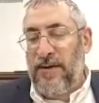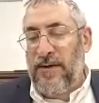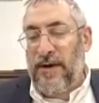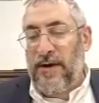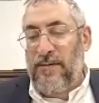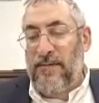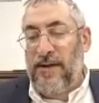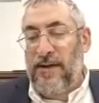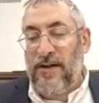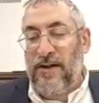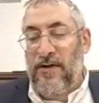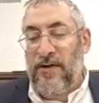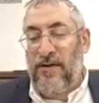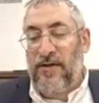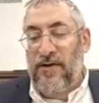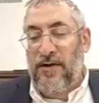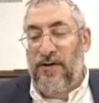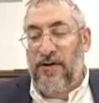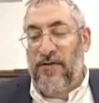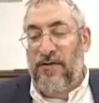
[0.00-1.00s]
Rabbi Gamliel
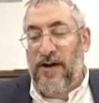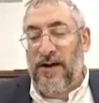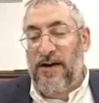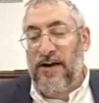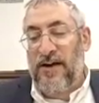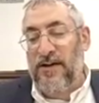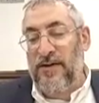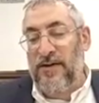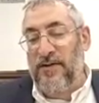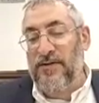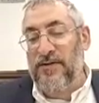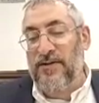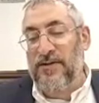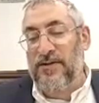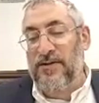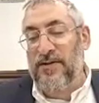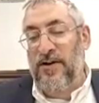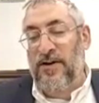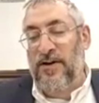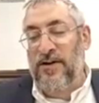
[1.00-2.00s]
heard her crying, and he also
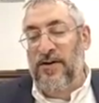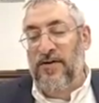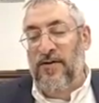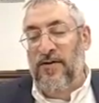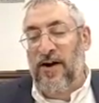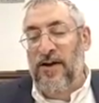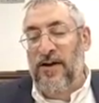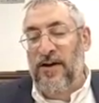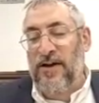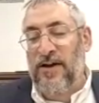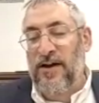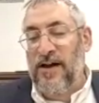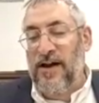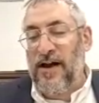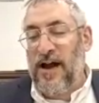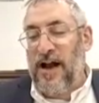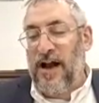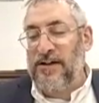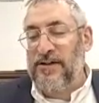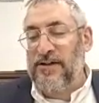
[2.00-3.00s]
started crying.
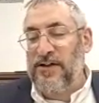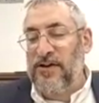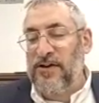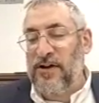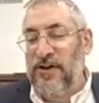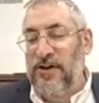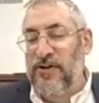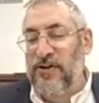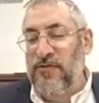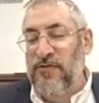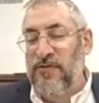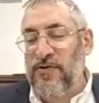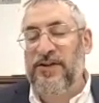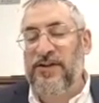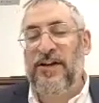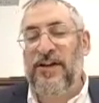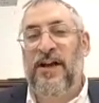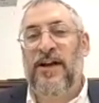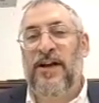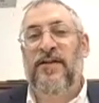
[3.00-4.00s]

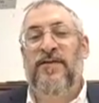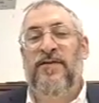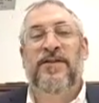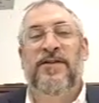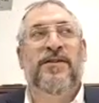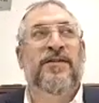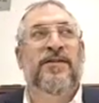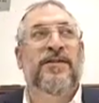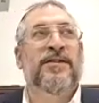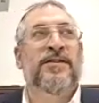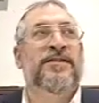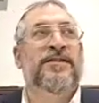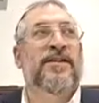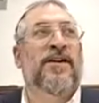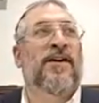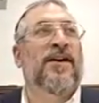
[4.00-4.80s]
Until his